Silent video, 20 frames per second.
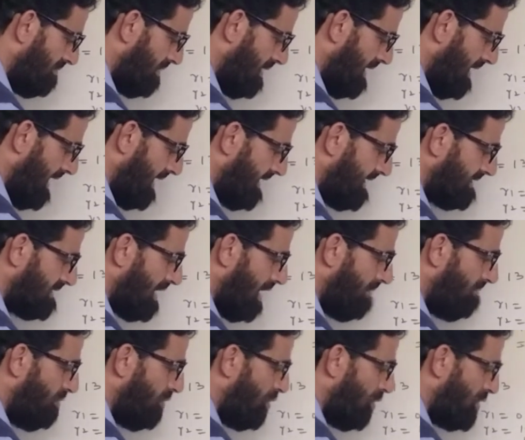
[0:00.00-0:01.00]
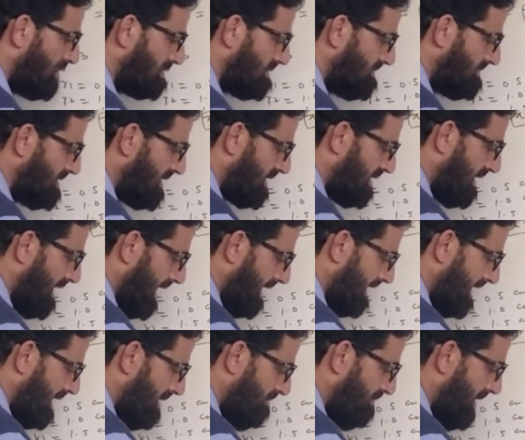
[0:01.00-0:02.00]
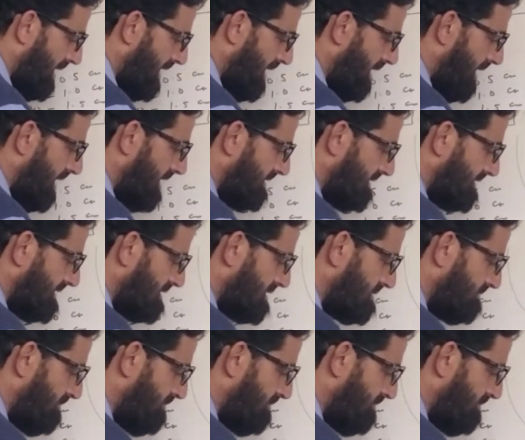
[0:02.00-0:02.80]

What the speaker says: length of fourth semicircle, again pi r. This is